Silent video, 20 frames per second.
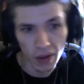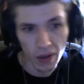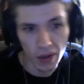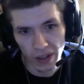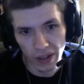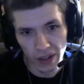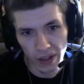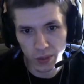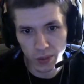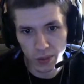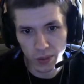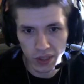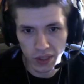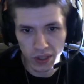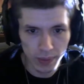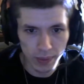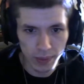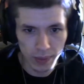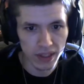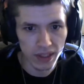Like these were
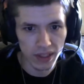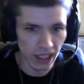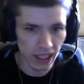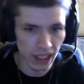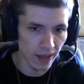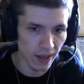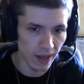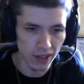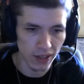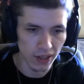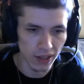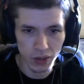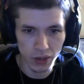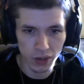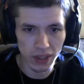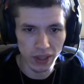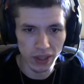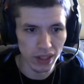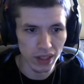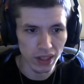demons. They had history
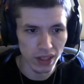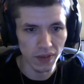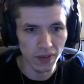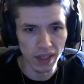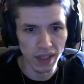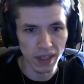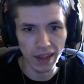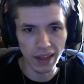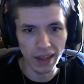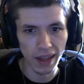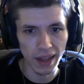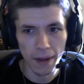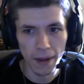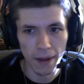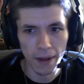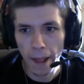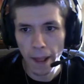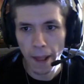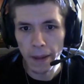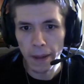and stuff. Yeah, like
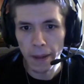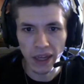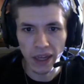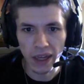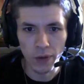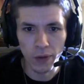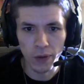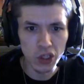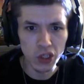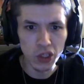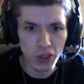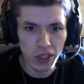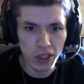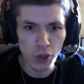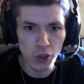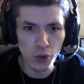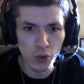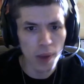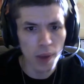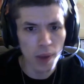originally
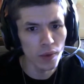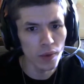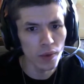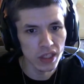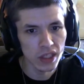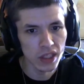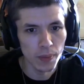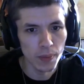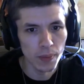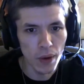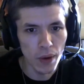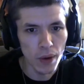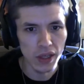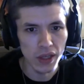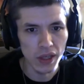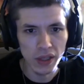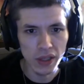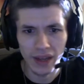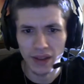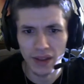Kurama was his opponent. You
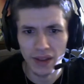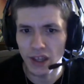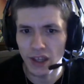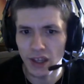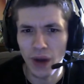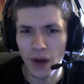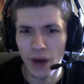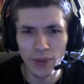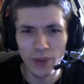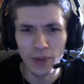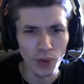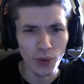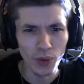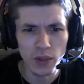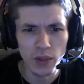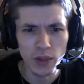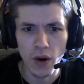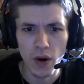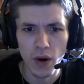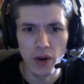got to think Kurama's way
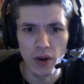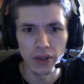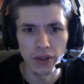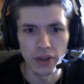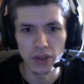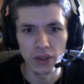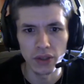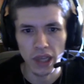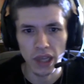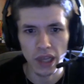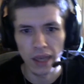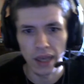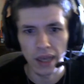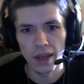smarter than Yusuke.